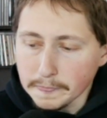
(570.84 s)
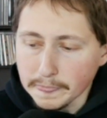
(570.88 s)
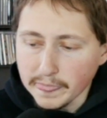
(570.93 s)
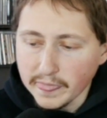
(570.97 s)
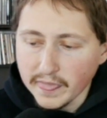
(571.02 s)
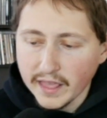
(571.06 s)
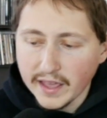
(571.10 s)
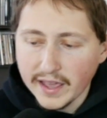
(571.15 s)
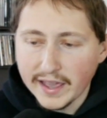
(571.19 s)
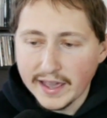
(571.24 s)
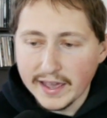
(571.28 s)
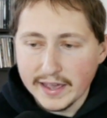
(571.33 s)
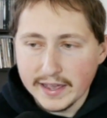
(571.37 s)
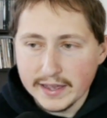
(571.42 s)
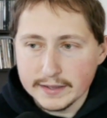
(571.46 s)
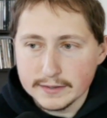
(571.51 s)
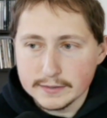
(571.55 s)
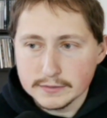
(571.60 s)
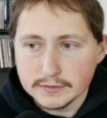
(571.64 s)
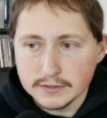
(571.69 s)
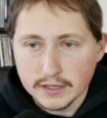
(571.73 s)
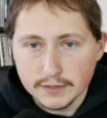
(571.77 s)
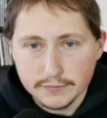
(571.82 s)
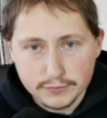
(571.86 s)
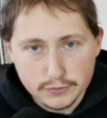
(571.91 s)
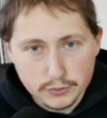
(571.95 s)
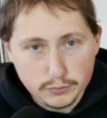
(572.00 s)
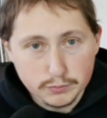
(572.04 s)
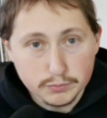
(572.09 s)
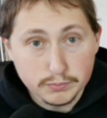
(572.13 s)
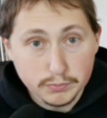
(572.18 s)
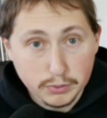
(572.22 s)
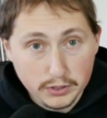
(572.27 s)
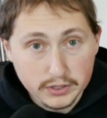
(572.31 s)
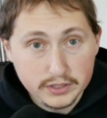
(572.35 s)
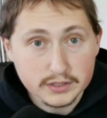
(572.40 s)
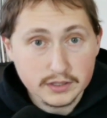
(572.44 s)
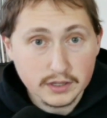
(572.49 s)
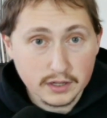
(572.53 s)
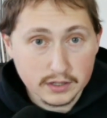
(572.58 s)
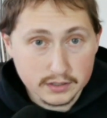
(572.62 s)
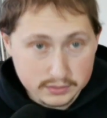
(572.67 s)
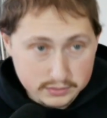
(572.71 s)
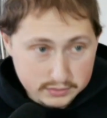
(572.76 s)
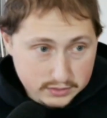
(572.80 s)
And if you put
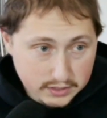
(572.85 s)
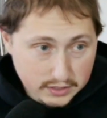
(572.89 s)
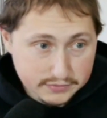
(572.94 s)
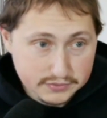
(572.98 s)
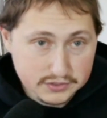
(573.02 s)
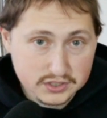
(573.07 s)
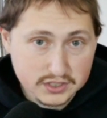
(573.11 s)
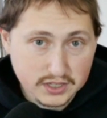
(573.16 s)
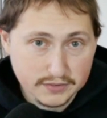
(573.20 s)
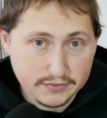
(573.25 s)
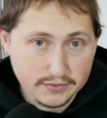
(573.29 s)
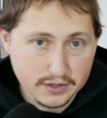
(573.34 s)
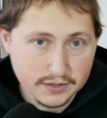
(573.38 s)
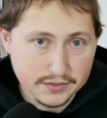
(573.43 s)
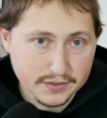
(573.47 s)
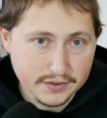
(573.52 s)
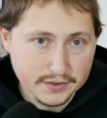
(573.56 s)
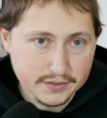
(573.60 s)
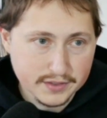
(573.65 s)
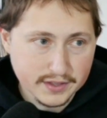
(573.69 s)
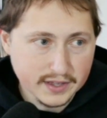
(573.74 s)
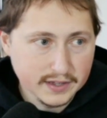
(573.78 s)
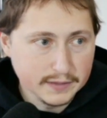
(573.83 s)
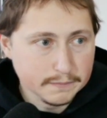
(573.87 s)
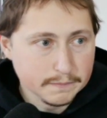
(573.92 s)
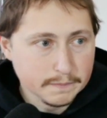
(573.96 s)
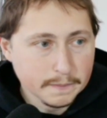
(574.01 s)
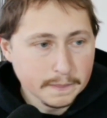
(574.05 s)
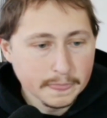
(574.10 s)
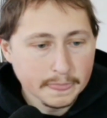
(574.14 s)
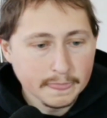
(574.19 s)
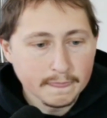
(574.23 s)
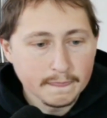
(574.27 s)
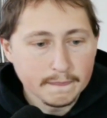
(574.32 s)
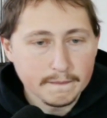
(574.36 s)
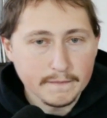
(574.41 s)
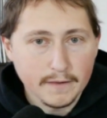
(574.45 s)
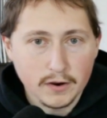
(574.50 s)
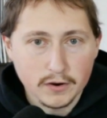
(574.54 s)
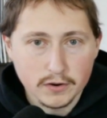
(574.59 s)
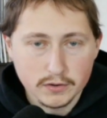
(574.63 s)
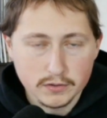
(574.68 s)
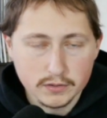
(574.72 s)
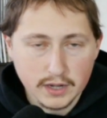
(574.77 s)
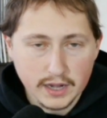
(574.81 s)
enough stuff on there that
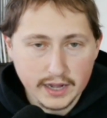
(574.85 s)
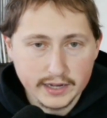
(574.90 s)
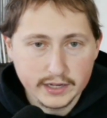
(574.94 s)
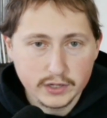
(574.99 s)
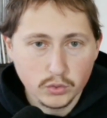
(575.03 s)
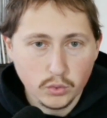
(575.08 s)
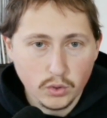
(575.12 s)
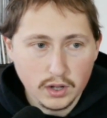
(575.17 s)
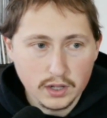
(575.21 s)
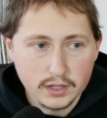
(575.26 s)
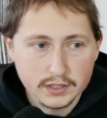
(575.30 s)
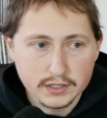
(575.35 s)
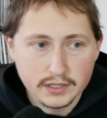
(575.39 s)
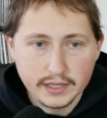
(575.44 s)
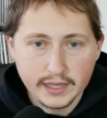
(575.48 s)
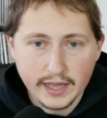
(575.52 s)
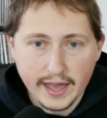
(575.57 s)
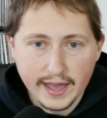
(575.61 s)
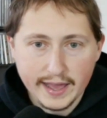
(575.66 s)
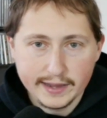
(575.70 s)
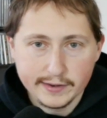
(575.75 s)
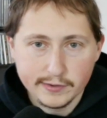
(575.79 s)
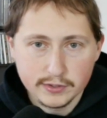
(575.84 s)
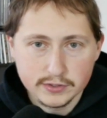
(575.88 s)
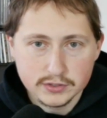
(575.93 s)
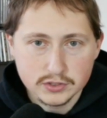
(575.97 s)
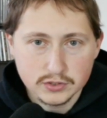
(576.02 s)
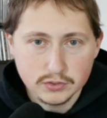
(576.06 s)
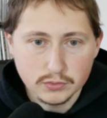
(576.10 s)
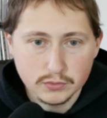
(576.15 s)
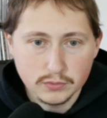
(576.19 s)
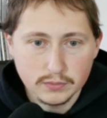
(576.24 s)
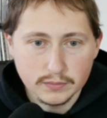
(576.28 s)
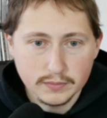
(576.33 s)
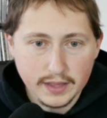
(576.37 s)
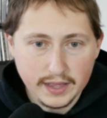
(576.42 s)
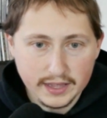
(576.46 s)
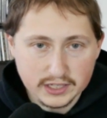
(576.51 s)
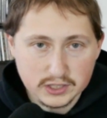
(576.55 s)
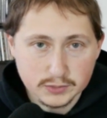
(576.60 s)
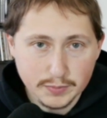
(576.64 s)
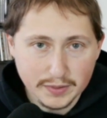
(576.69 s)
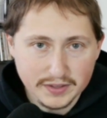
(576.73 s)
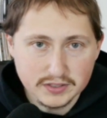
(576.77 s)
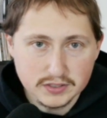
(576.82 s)
are high quality and also
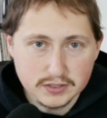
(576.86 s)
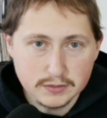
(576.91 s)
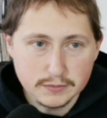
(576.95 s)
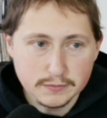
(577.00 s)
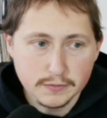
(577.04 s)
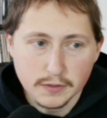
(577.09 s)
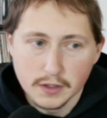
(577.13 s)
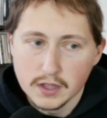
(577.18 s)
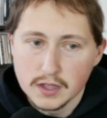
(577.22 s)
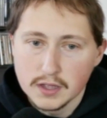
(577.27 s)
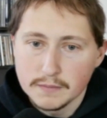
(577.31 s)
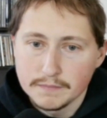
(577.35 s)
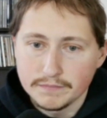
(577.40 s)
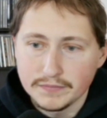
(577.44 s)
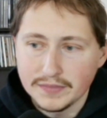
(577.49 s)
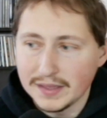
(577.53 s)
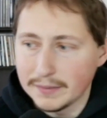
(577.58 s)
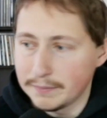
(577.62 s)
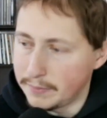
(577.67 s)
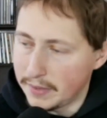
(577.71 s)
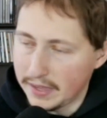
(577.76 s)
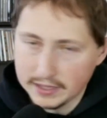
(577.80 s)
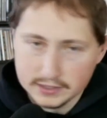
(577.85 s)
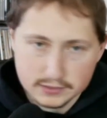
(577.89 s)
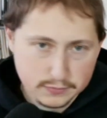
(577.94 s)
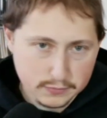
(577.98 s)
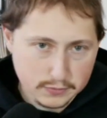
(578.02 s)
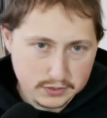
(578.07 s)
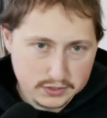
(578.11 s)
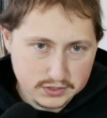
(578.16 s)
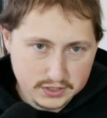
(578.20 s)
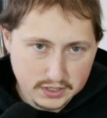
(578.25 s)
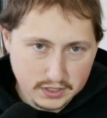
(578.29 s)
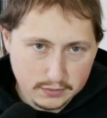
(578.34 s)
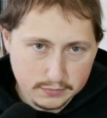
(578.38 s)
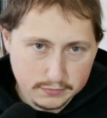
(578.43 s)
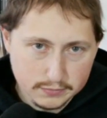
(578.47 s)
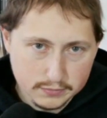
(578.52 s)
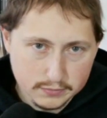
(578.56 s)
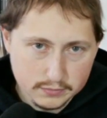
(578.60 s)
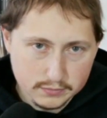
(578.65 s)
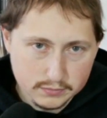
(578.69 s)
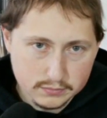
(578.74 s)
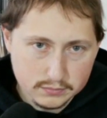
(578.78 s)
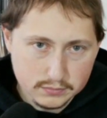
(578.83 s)
expensive, it pays for itself.
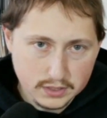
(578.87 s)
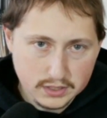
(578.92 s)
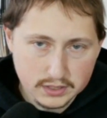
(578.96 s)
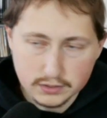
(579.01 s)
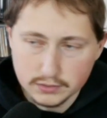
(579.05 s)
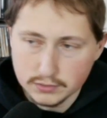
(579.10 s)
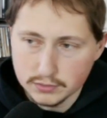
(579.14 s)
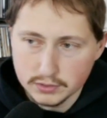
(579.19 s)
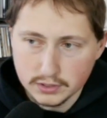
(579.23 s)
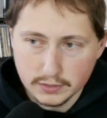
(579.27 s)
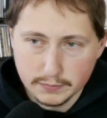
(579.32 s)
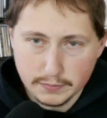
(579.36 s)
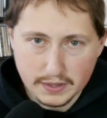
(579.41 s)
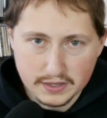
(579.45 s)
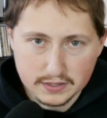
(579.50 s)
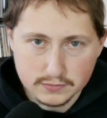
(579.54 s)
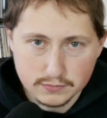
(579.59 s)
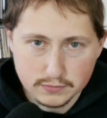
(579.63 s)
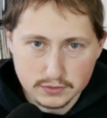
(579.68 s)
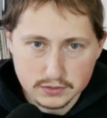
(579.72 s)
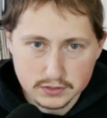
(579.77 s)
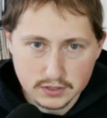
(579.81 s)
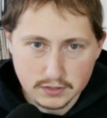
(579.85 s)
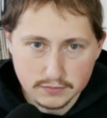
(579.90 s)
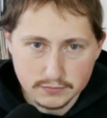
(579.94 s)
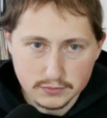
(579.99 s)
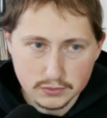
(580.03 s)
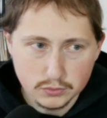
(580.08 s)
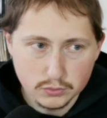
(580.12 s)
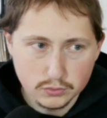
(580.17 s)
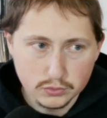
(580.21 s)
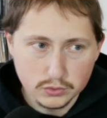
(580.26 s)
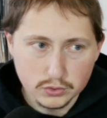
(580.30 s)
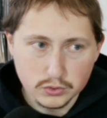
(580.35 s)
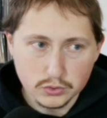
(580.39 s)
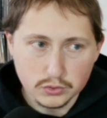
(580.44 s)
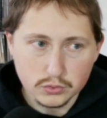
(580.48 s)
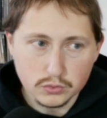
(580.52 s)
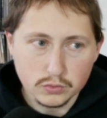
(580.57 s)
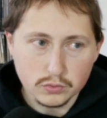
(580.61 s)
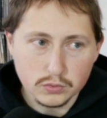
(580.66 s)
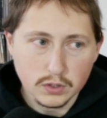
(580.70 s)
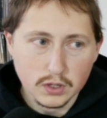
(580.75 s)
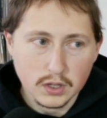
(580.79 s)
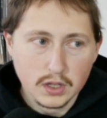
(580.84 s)
It literally pays for itself.
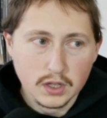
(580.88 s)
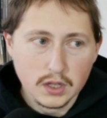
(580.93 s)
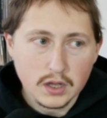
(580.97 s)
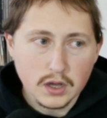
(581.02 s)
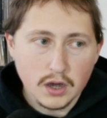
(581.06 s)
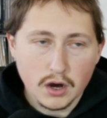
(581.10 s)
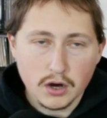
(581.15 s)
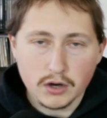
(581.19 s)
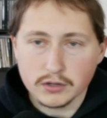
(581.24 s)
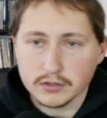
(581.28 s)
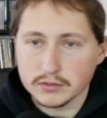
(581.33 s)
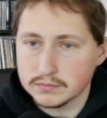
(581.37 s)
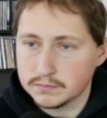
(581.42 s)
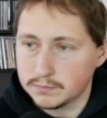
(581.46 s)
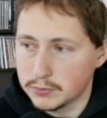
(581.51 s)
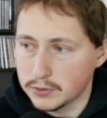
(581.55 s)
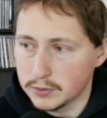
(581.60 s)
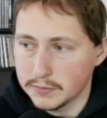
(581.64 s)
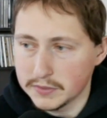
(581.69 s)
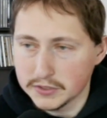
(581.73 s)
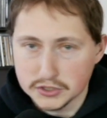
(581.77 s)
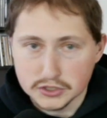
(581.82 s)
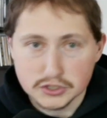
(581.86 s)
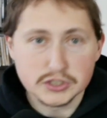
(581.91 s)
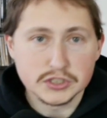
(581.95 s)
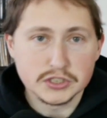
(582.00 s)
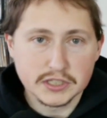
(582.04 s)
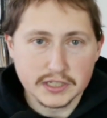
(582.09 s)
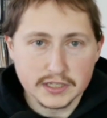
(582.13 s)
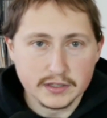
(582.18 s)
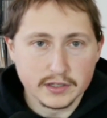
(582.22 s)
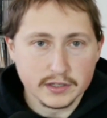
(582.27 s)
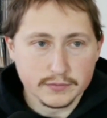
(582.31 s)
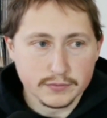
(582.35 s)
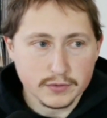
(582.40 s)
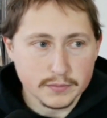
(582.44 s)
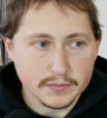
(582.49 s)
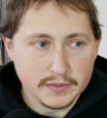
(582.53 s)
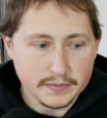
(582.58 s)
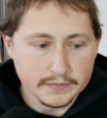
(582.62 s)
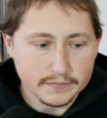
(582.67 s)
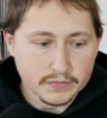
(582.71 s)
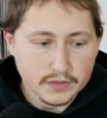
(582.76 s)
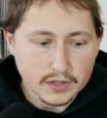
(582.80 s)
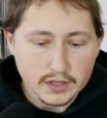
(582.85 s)
You are pretty much stealing from
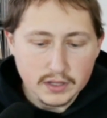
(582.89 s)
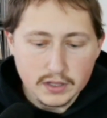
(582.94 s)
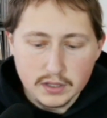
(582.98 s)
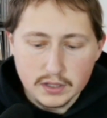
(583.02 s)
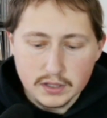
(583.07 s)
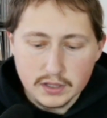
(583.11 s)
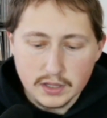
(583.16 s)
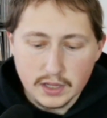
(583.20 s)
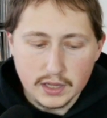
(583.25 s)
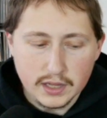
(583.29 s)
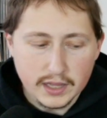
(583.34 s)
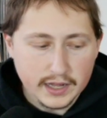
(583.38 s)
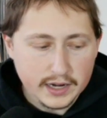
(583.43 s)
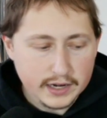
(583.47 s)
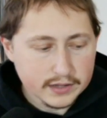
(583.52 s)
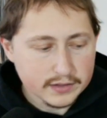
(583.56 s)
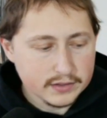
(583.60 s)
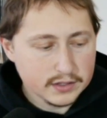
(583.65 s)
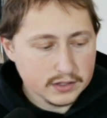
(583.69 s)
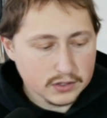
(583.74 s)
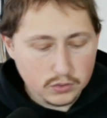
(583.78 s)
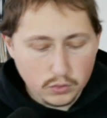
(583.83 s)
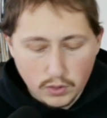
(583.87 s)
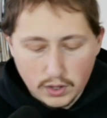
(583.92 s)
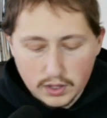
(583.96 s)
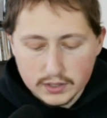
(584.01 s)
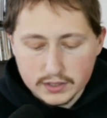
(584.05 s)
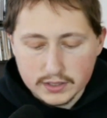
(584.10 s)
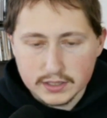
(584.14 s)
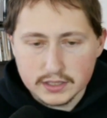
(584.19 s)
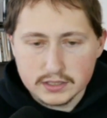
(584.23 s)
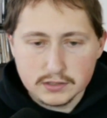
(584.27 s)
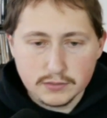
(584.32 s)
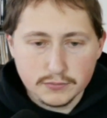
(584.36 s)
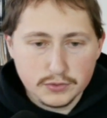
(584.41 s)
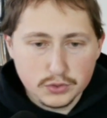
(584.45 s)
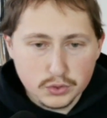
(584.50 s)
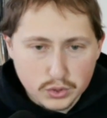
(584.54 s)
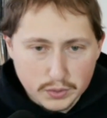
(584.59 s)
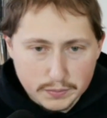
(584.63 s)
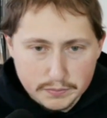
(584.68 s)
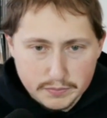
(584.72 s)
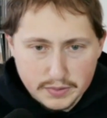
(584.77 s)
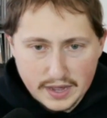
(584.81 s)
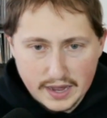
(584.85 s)
them a lot of the quality, because if you
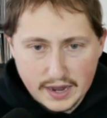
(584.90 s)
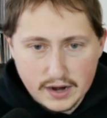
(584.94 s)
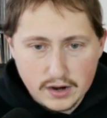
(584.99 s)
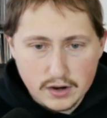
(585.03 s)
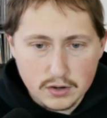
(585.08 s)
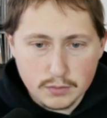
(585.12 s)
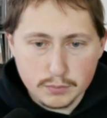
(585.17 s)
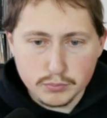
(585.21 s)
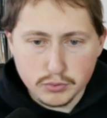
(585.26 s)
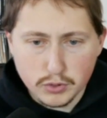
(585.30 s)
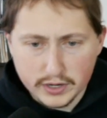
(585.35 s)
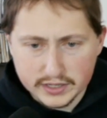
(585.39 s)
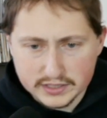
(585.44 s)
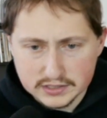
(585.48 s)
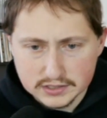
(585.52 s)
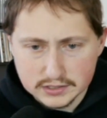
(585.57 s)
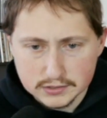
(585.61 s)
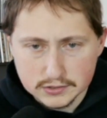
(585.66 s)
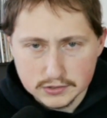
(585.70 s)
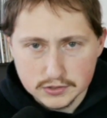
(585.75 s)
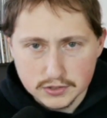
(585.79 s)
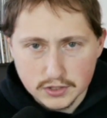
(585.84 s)
compare prices